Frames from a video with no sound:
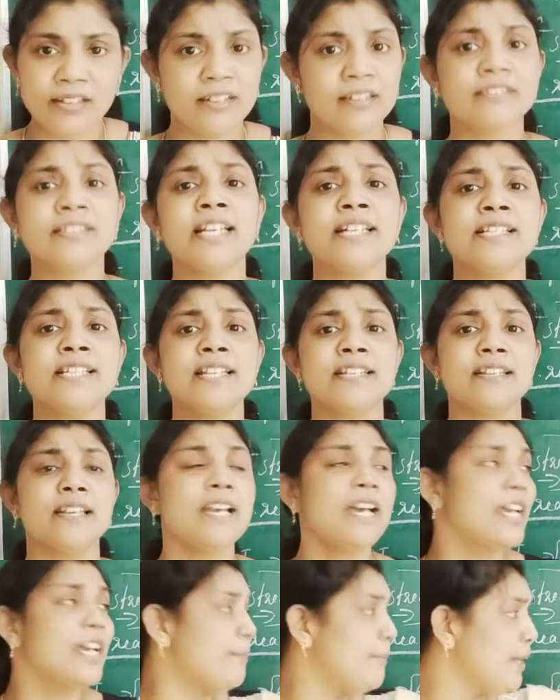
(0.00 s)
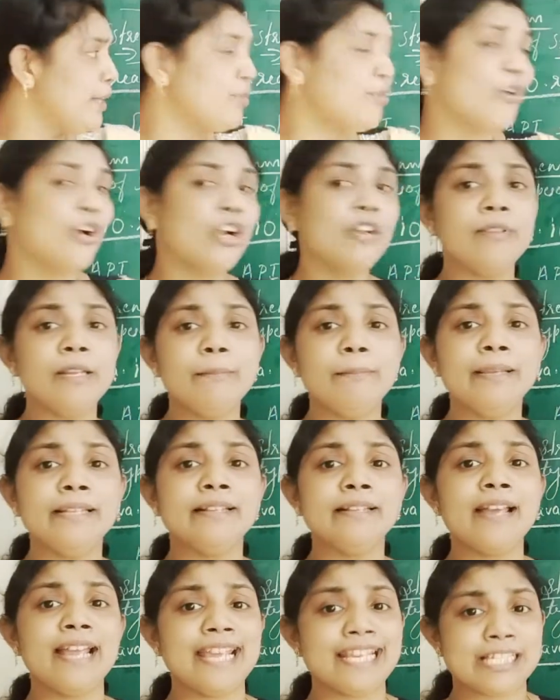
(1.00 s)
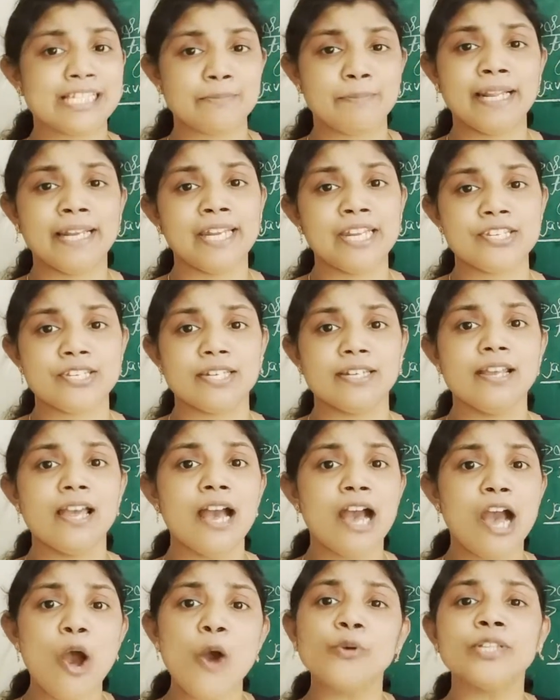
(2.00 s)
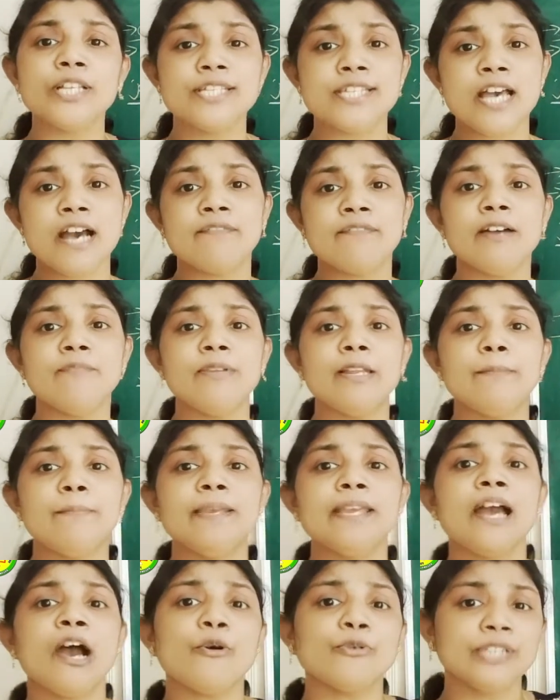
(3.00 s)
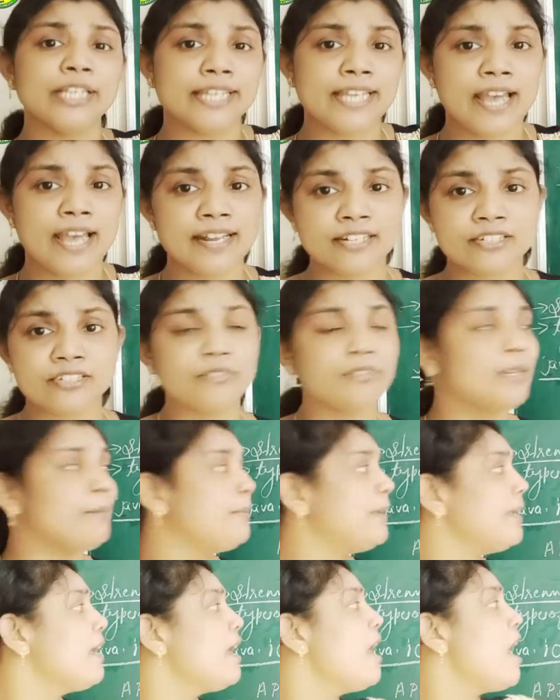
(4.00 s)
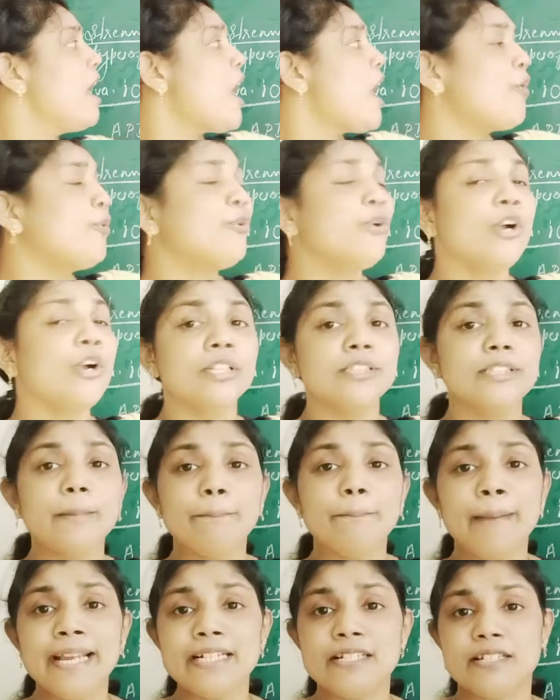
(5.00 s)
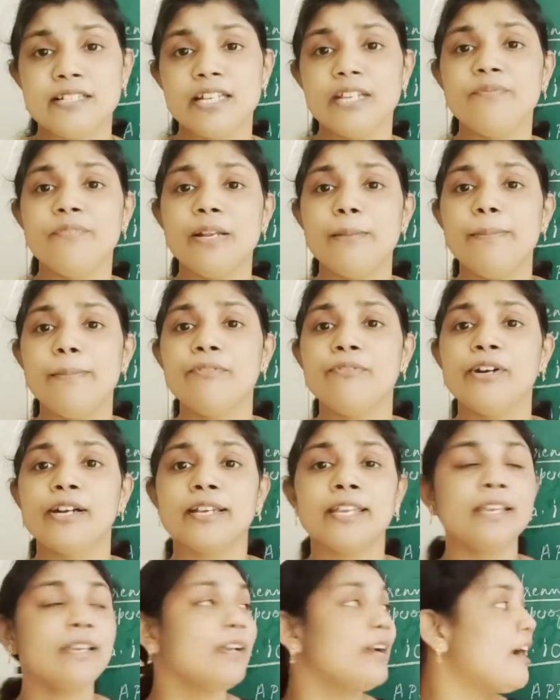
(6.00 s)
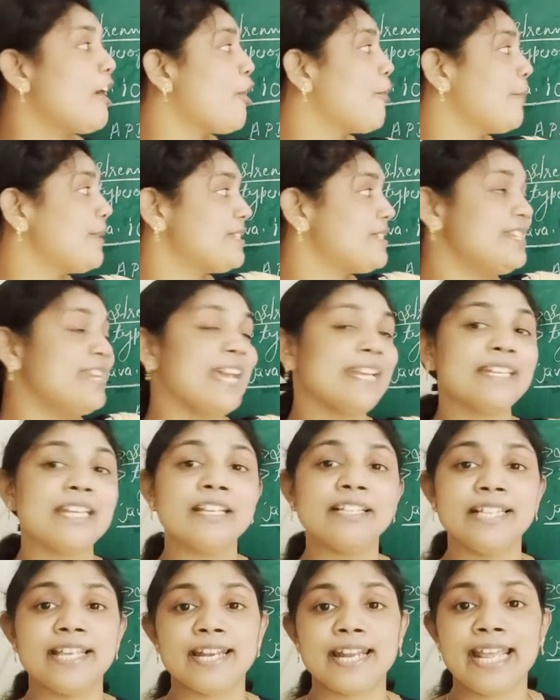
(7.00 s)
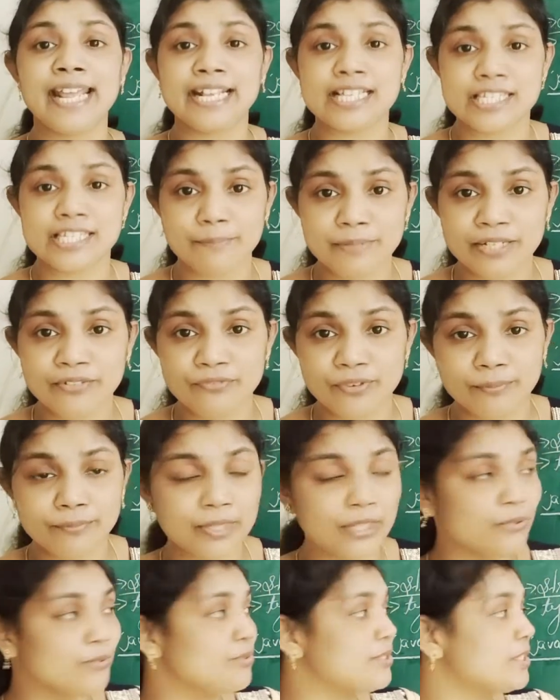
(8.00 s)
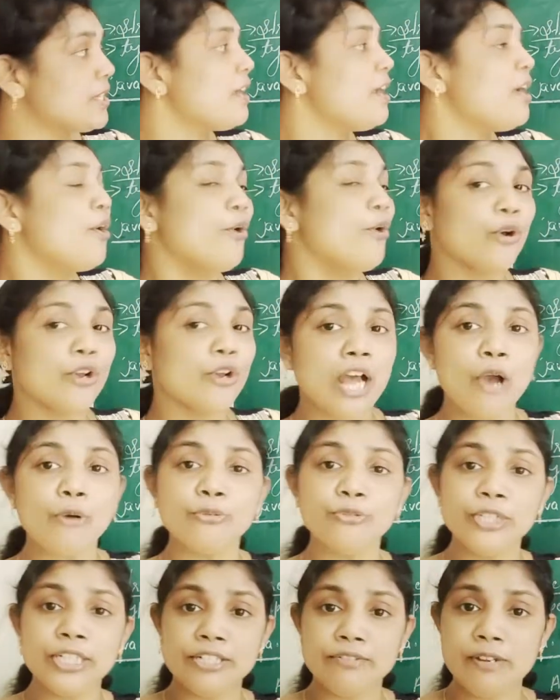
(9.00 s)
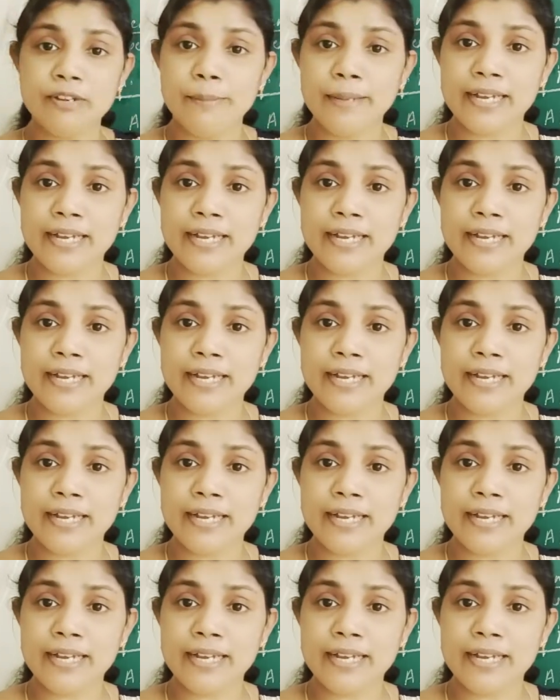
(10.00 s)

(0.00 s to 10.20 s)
That's it. Remaining all will be the explanation, how the Java will be, how the character will be, how the byte stream will be working, how much data they are accepting from the user, or how it will be